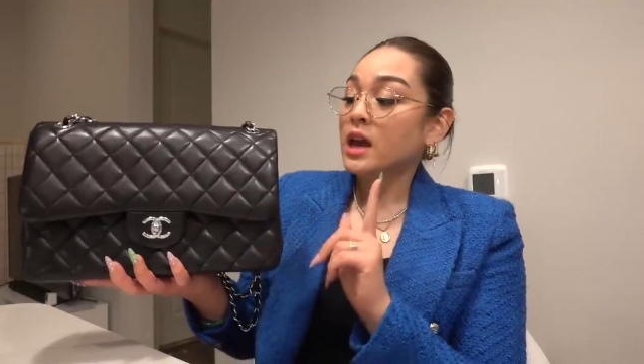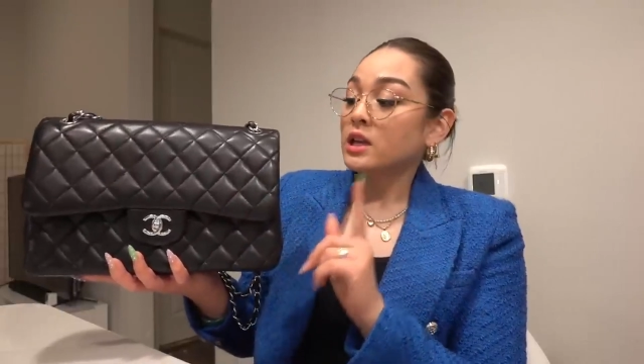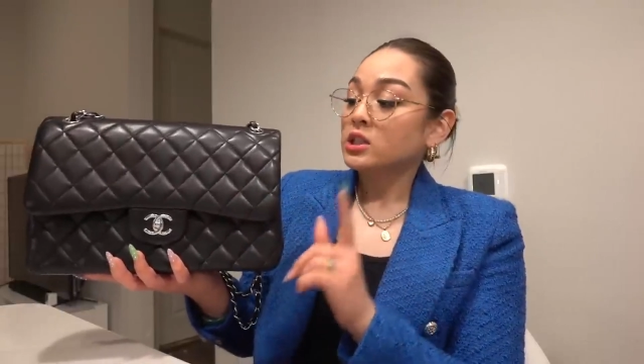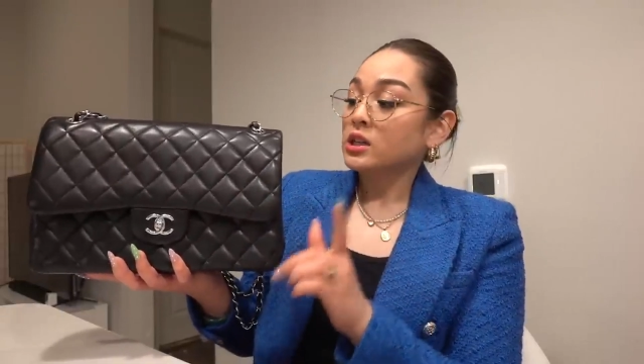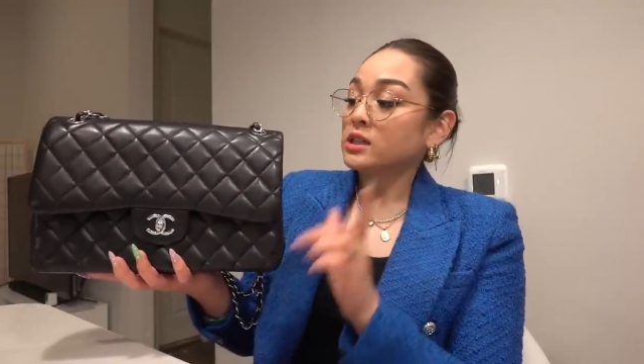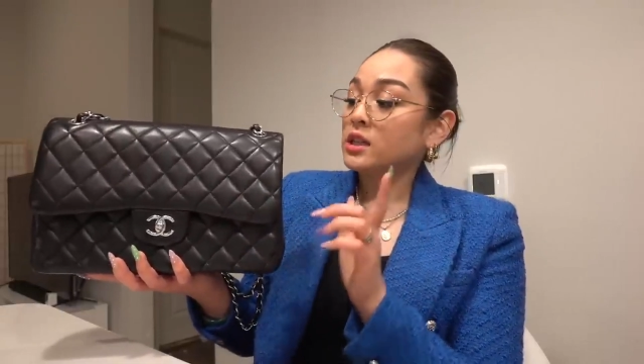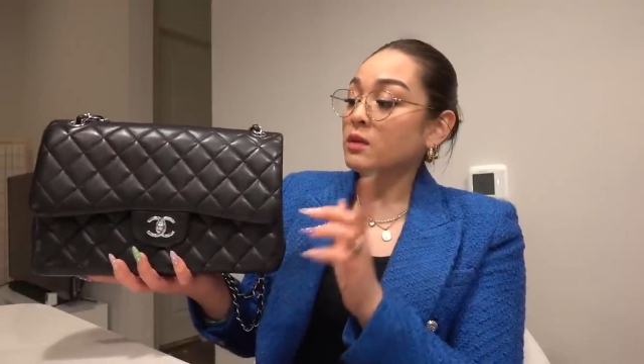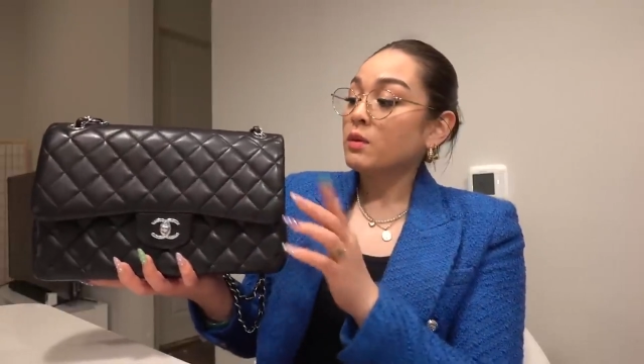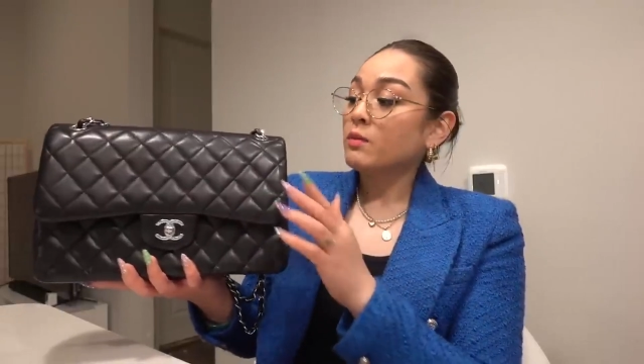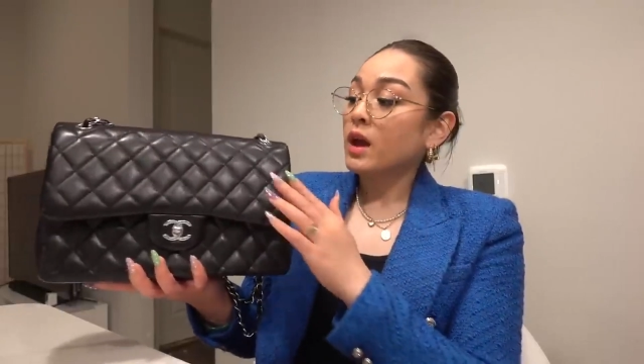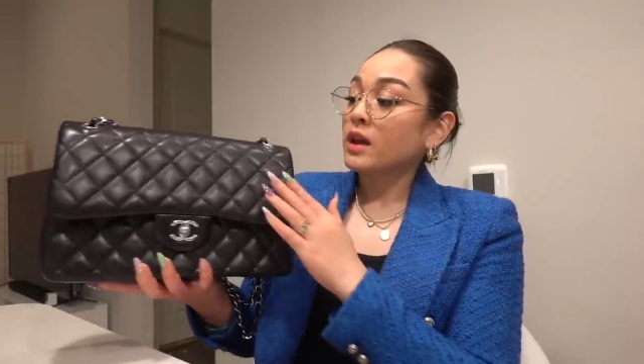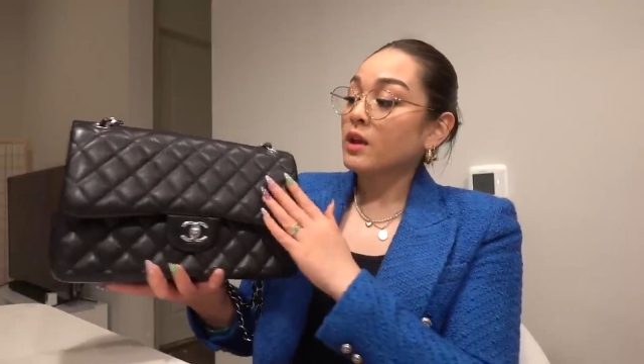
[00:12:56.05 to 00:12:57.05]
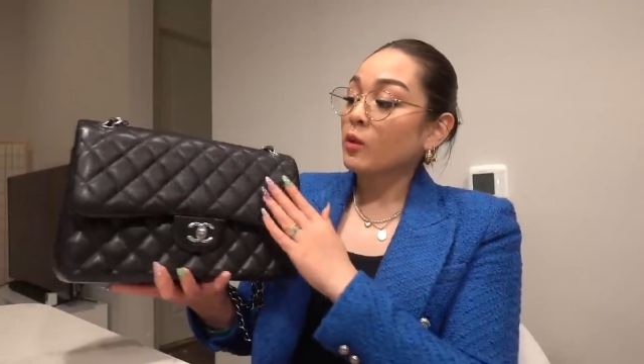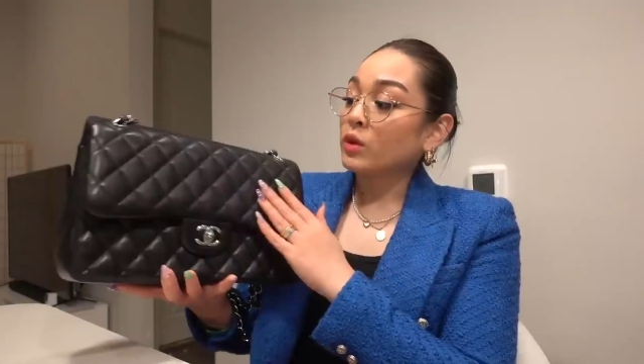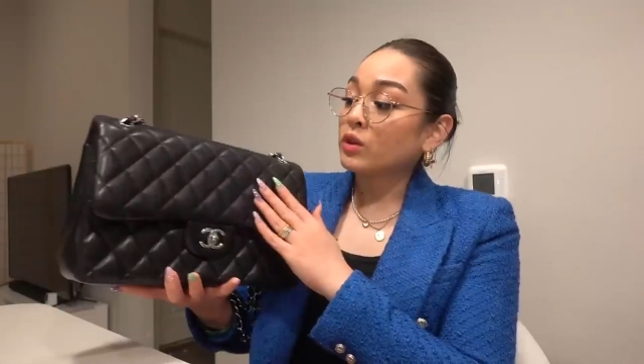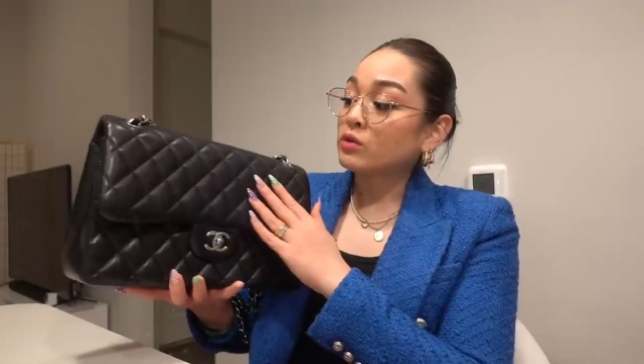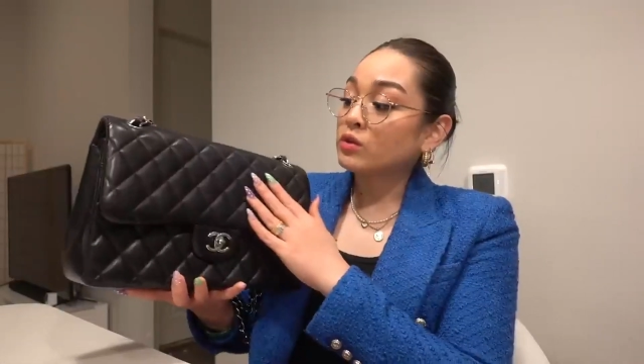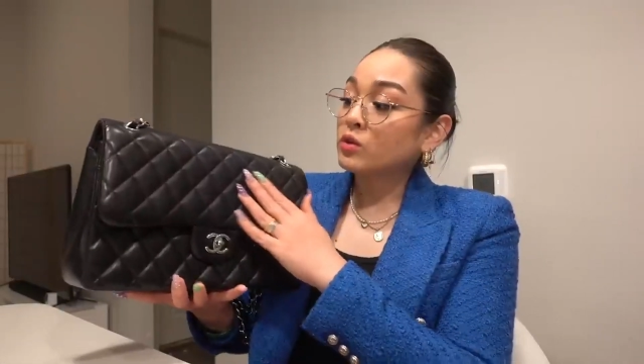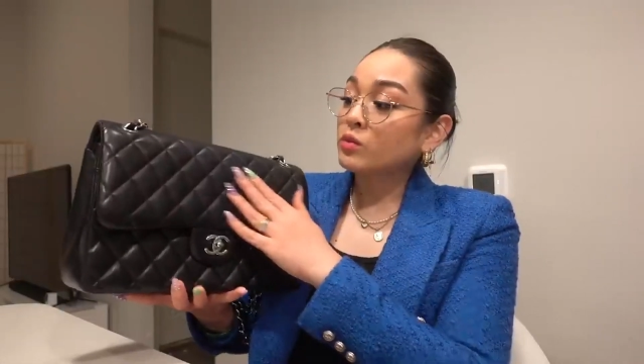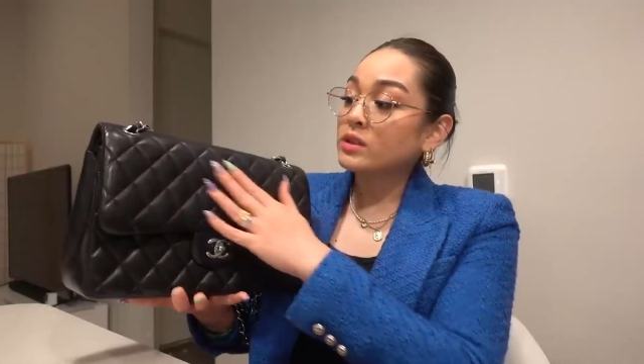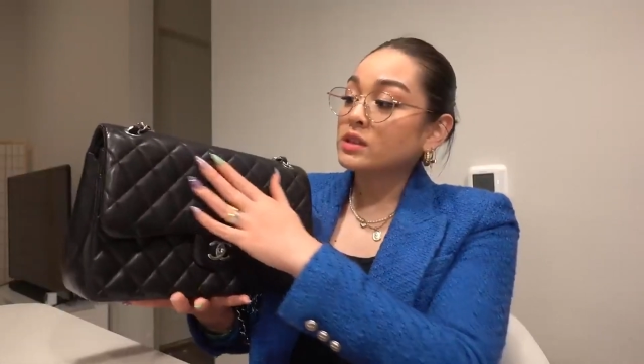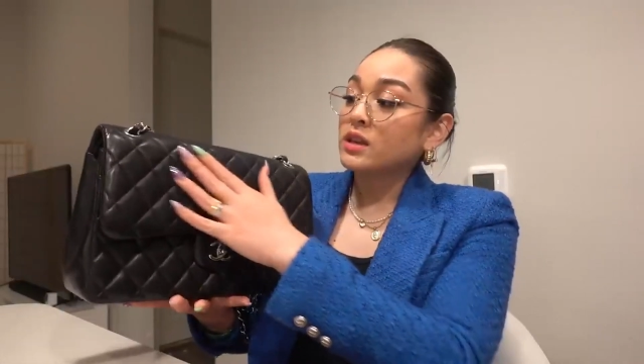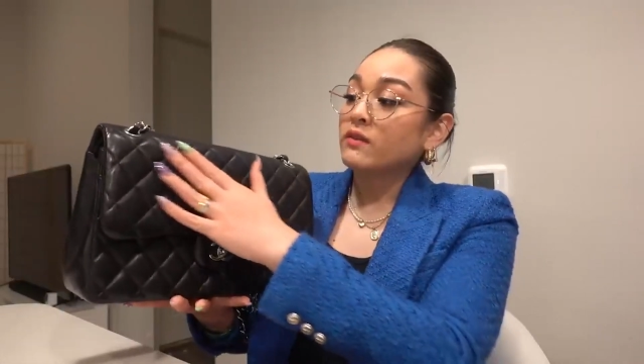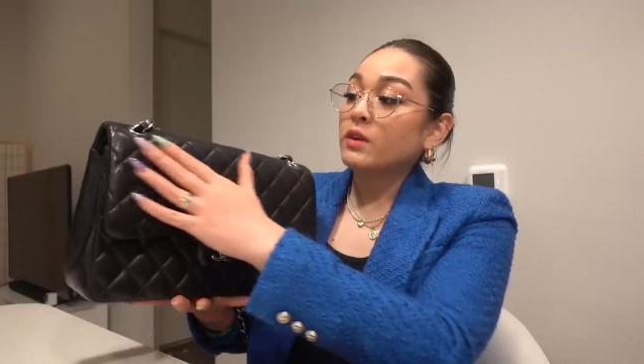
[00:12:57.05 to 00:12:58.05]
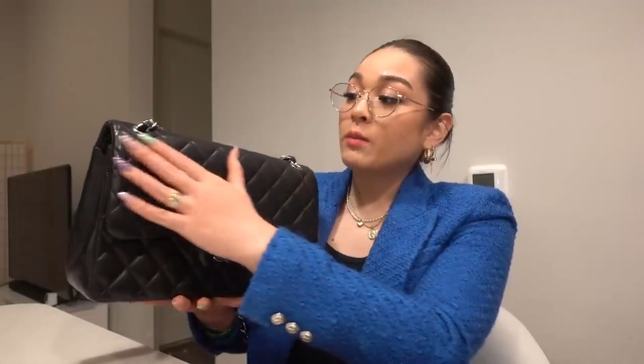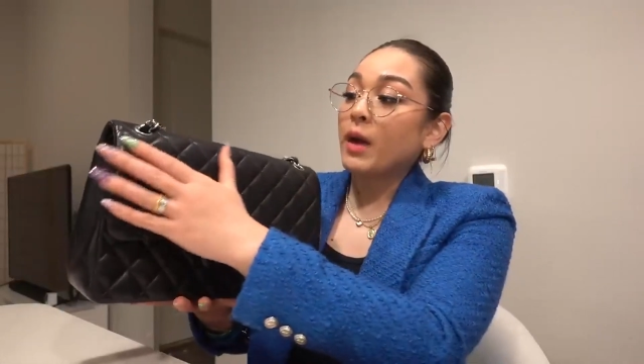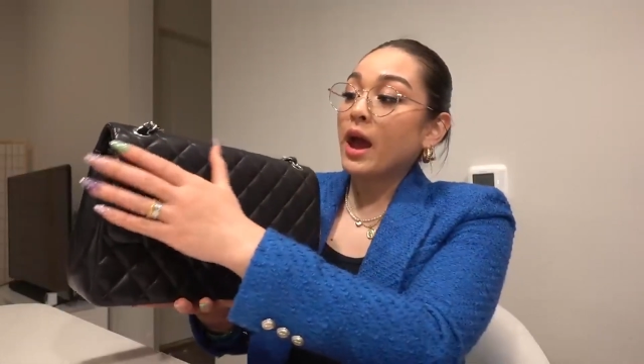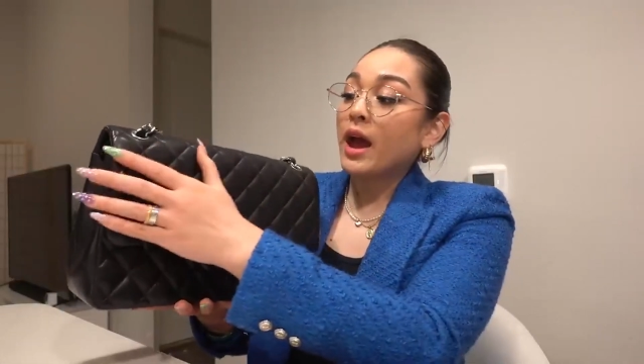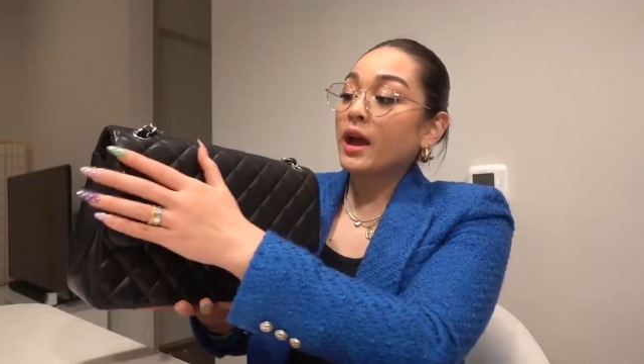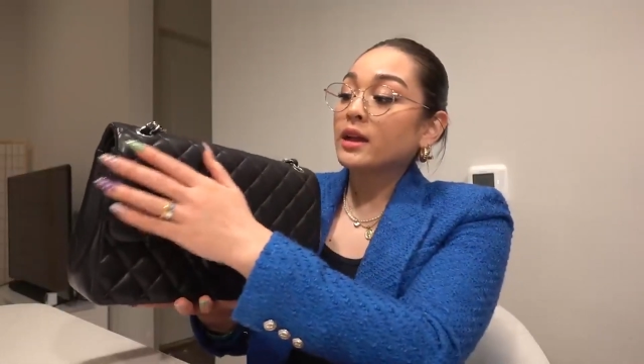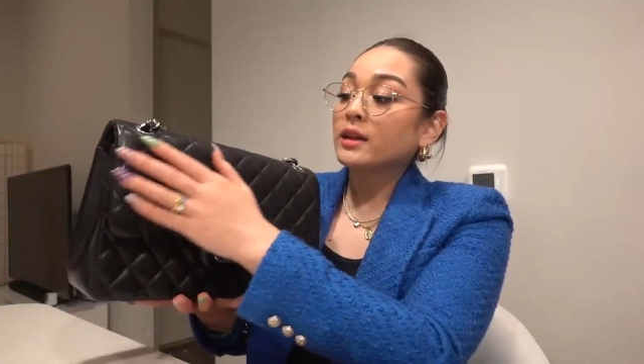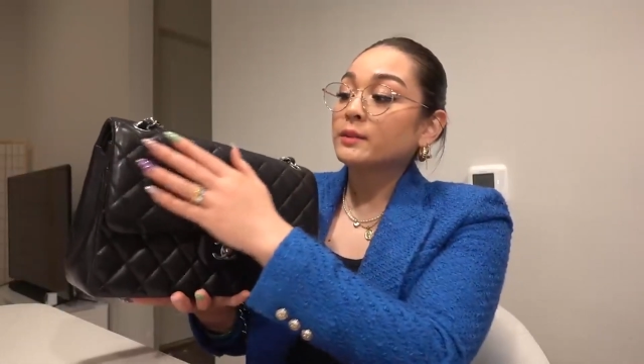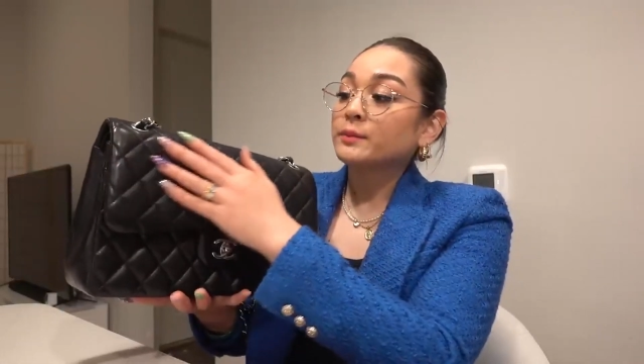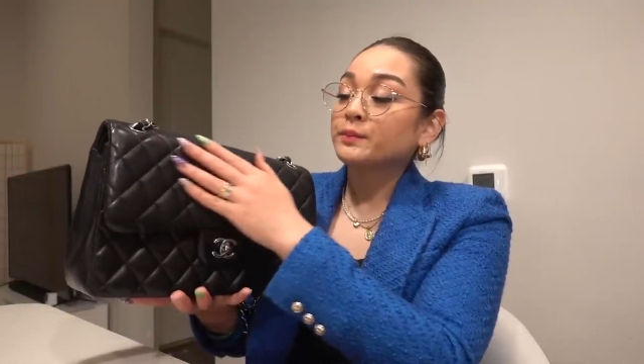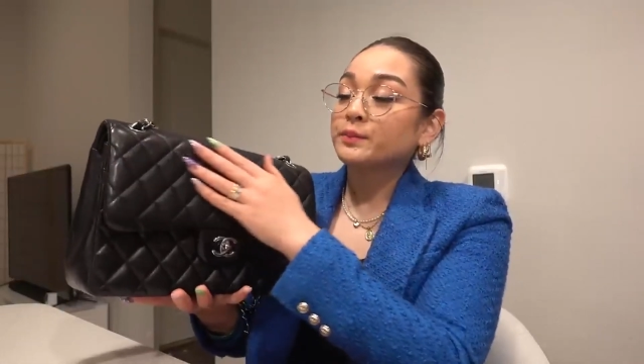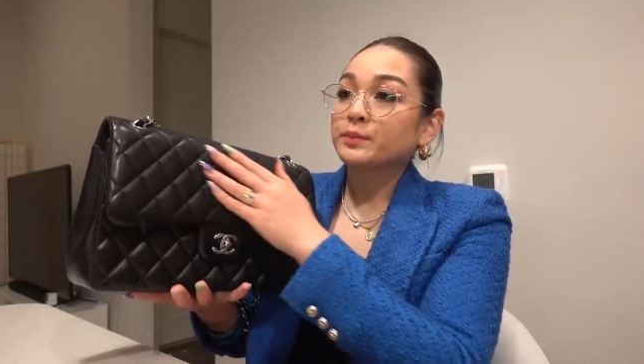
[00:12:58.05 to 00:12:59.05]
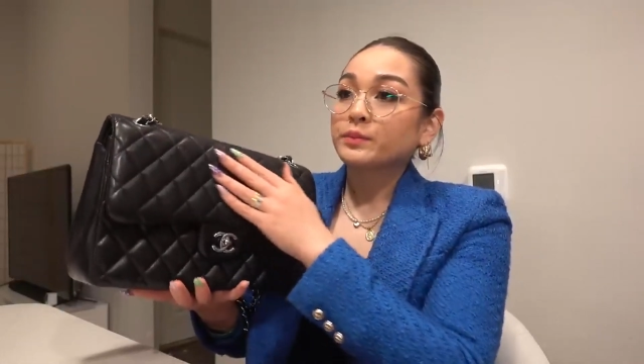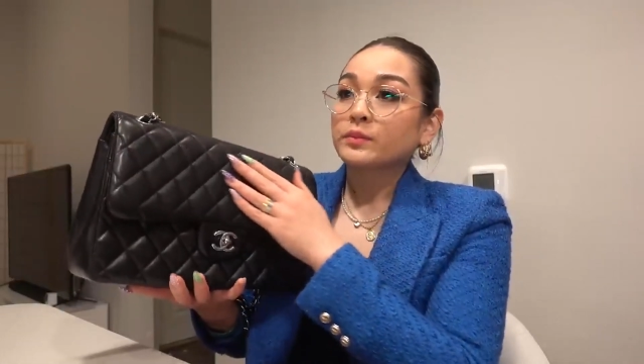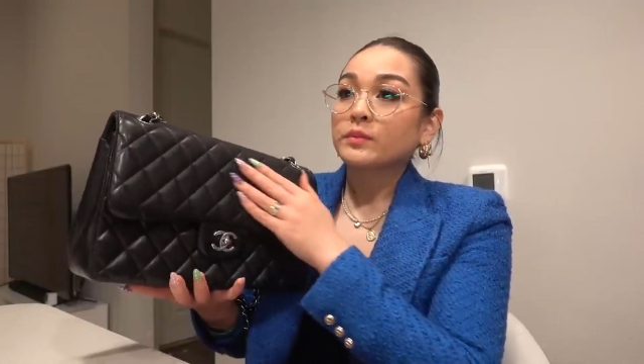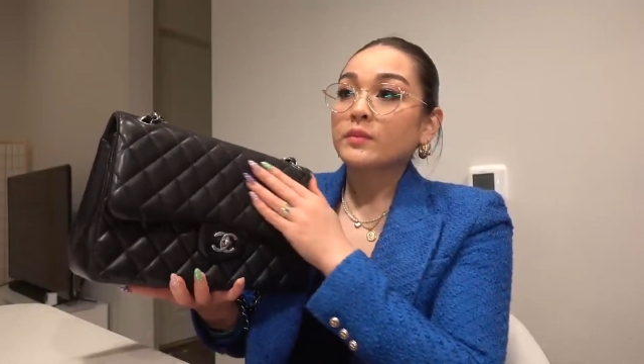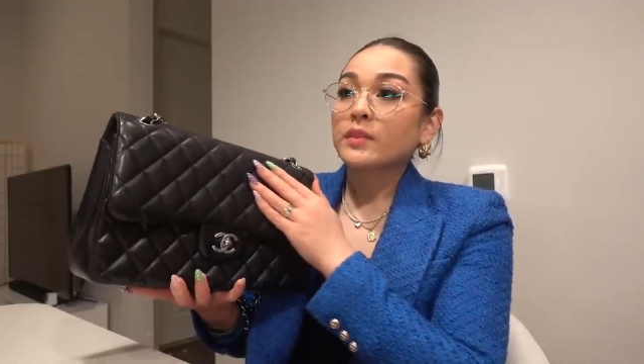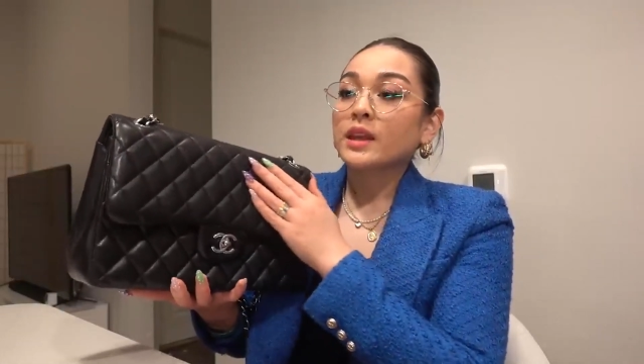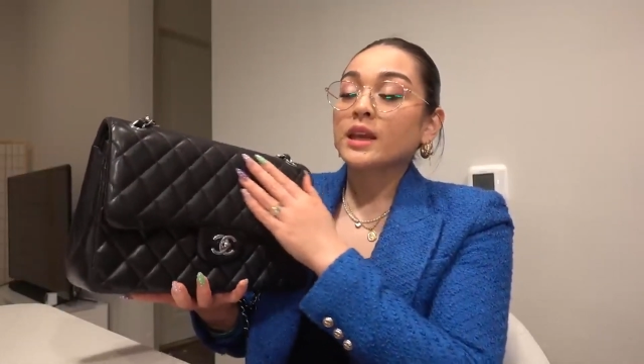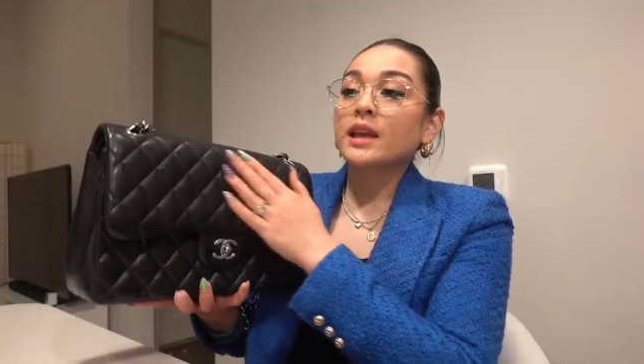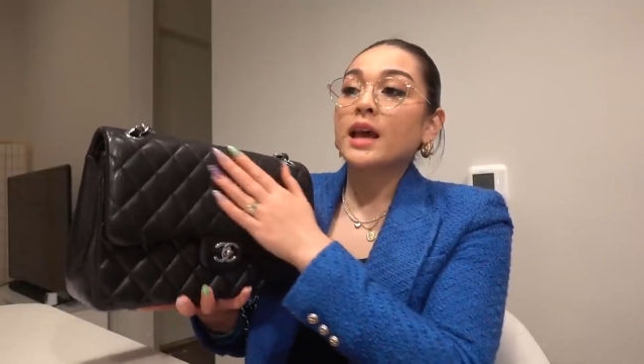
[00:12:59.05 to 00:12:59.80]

just keep in mind that when you do receive the bag, it